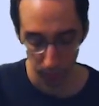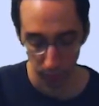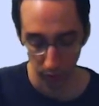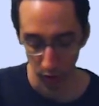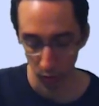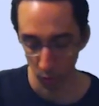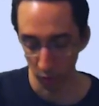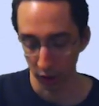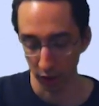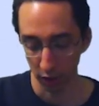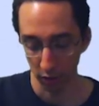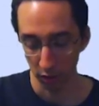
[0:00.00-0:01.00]
it's really
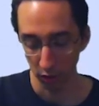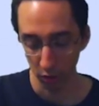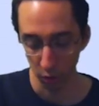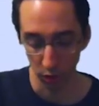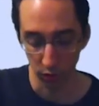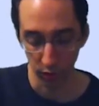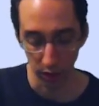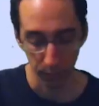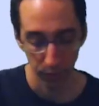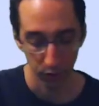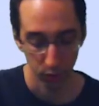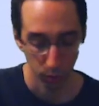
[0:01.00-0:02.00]
easy to develop
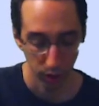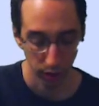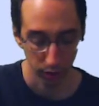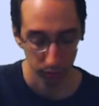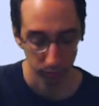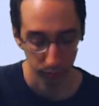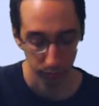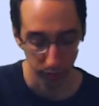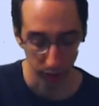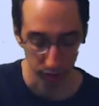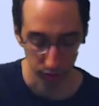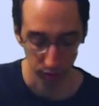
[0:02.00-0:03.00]
this way,
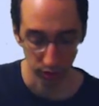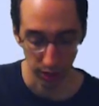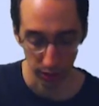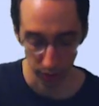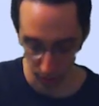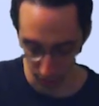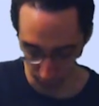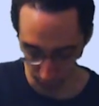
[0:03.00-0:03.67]
nice and solidly.